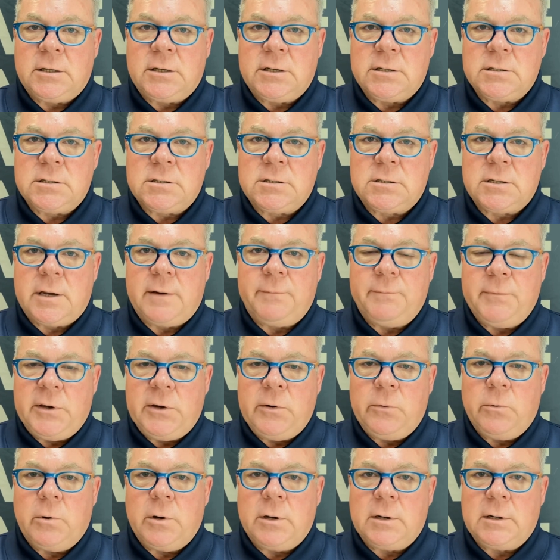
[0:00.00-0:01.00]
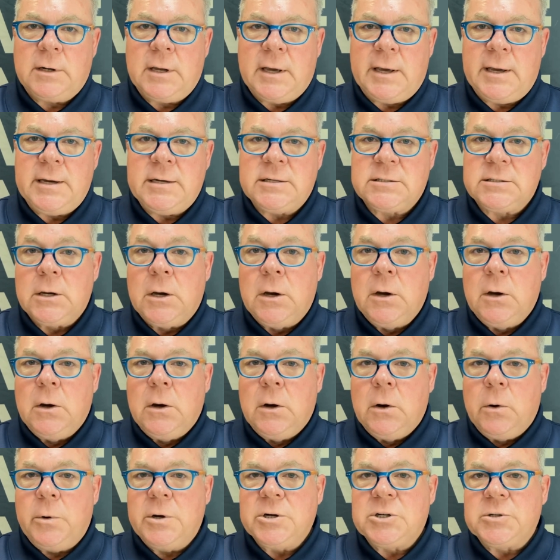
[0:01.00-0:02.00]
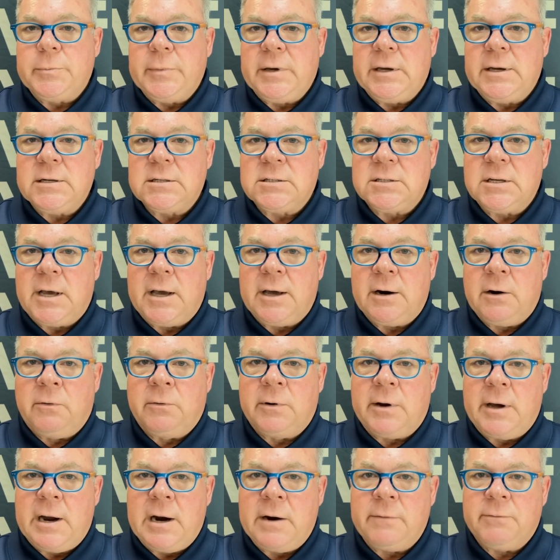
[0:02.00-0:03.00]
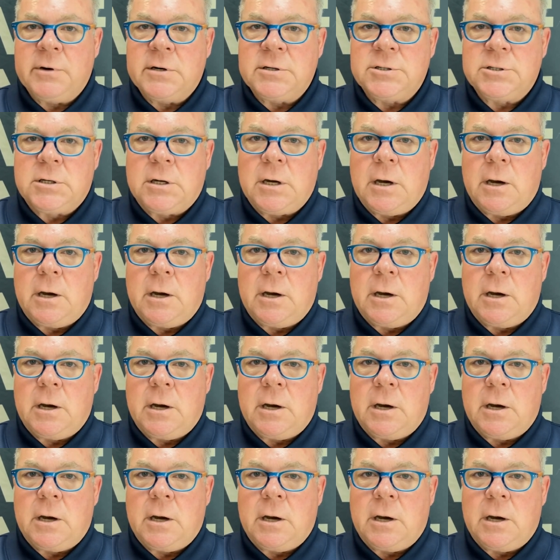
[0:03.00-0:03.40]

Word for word: is 71 days, which means that on average,